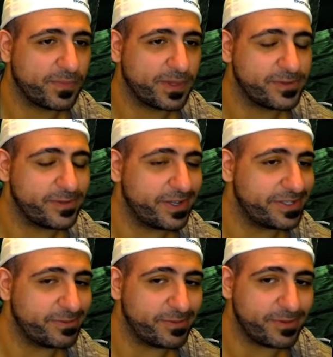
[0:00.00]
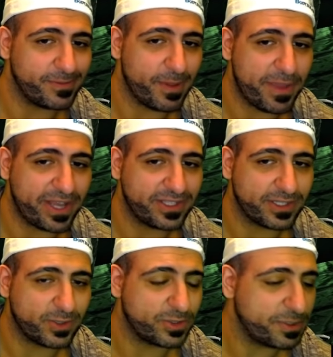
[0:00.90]
So that is amazing.
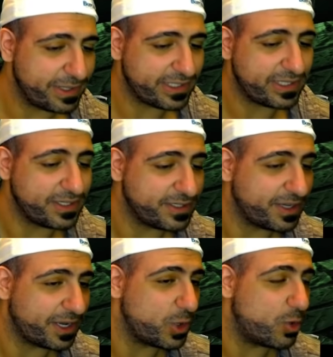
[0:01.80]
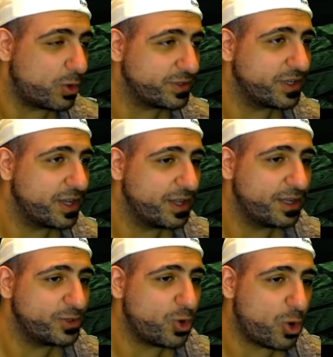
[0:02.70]
So she basically just ignores
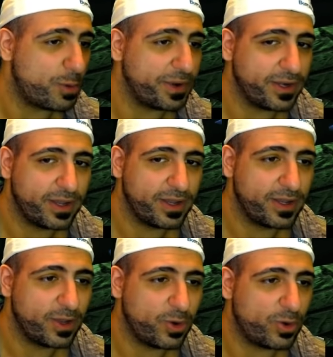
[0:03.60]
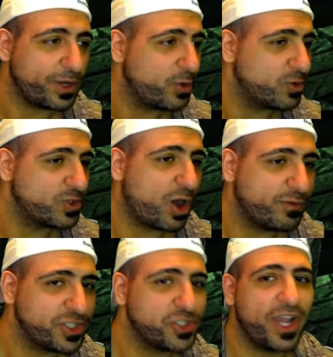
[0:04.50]
Tormund or ignores
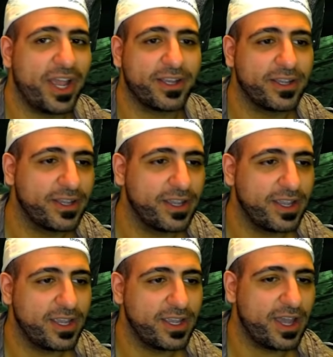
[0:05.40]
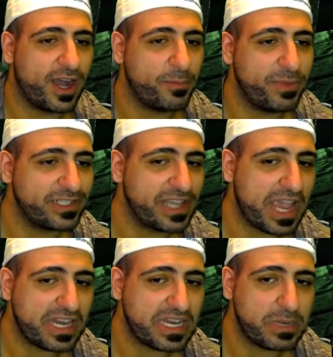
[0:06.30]
Harvest Jack. Basically
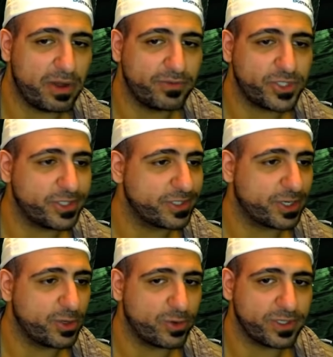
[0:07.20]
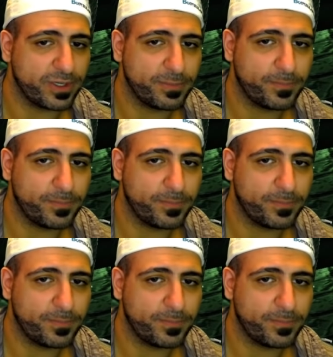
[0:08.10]
any debuff, she just ignores it.